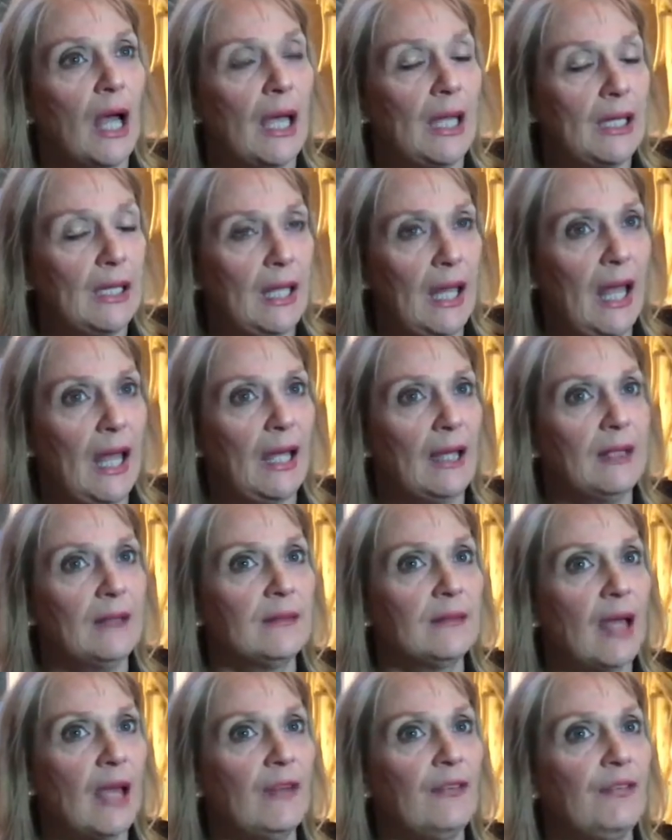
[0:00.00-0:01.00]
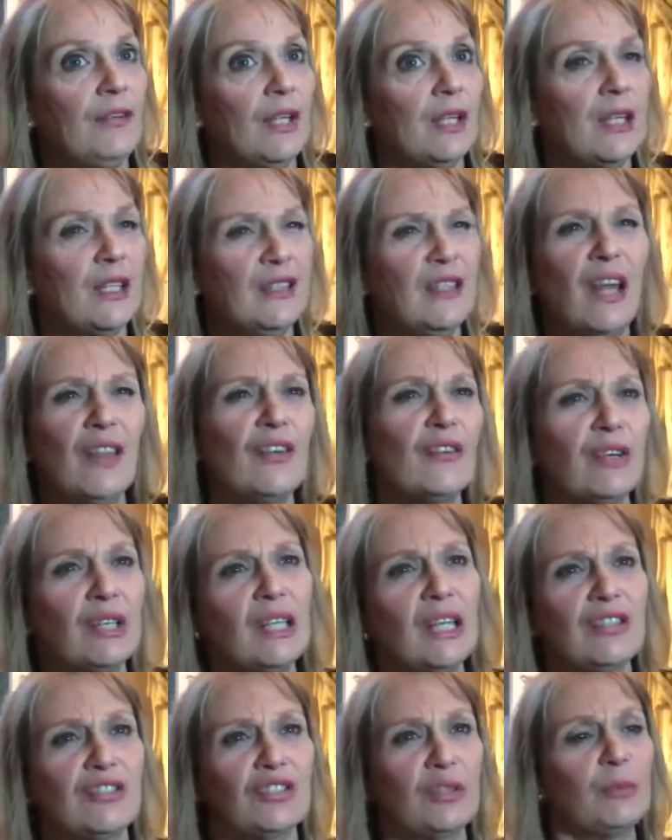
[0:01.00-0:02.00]
and it ends, I feel like another
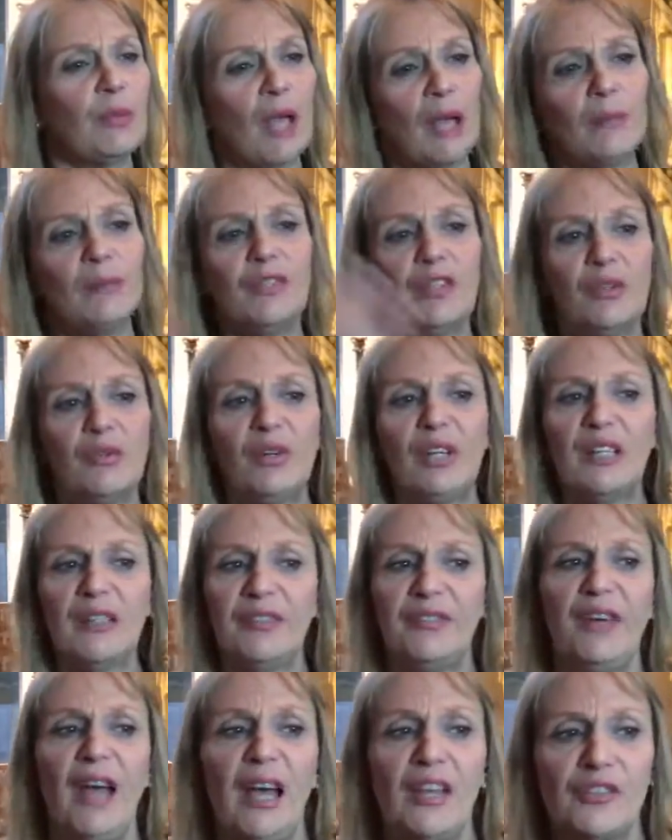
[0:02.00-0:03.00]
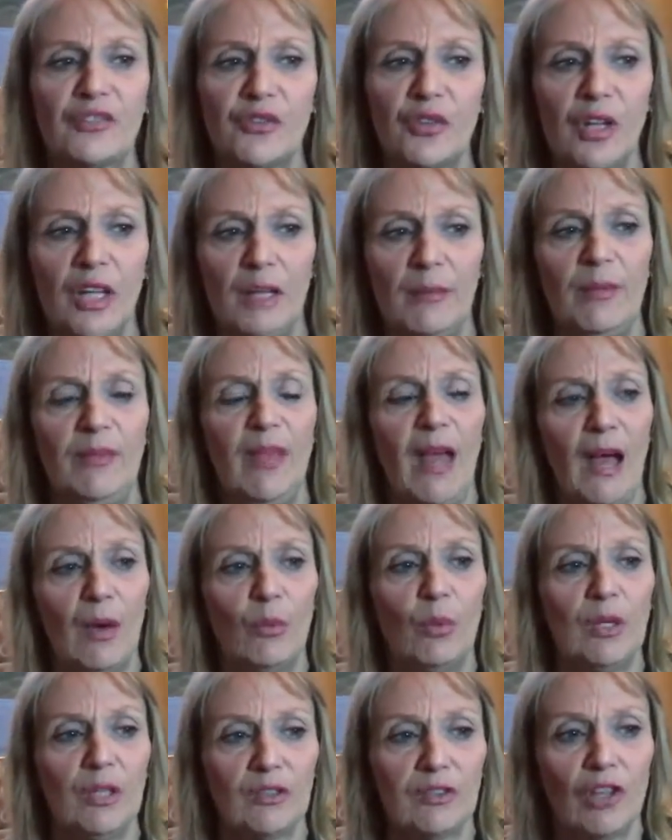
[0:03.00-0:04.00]
relationship comes in really fast for him, and
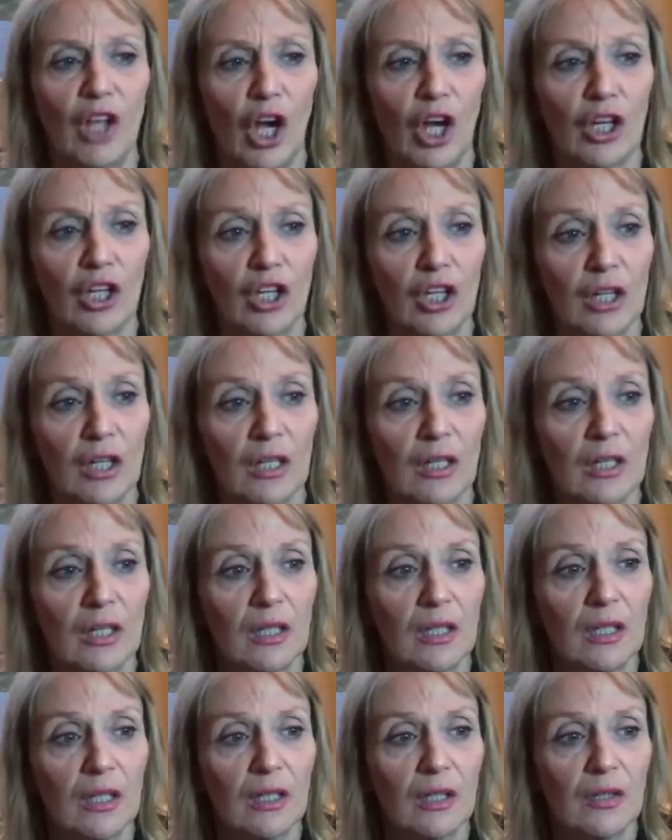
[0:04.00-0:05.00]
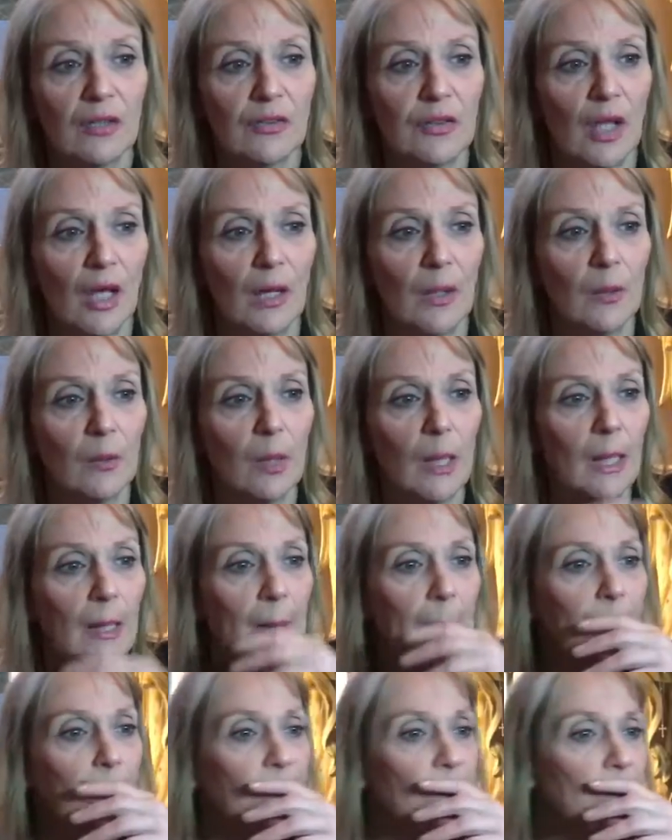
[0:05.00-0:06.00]
that one is longer.
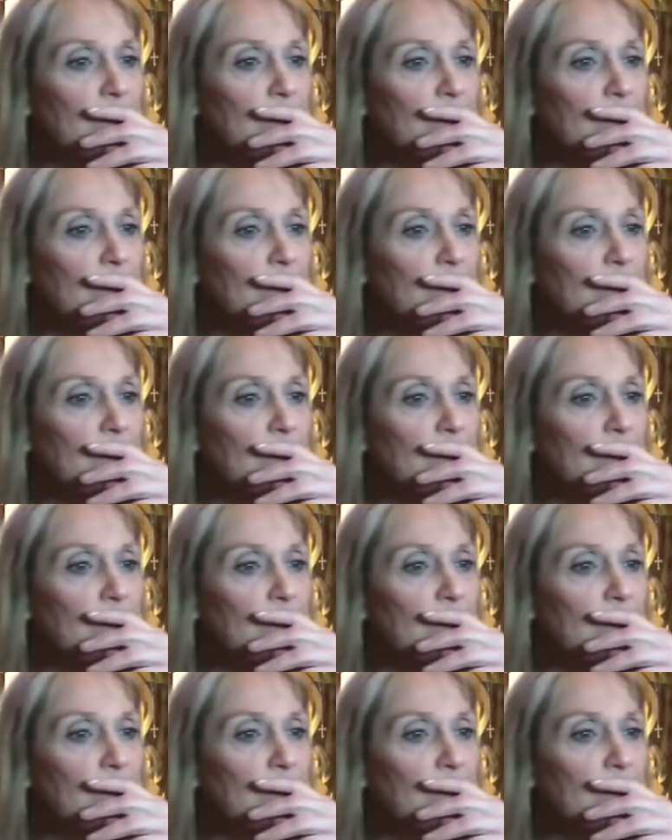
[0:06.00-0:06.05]
So,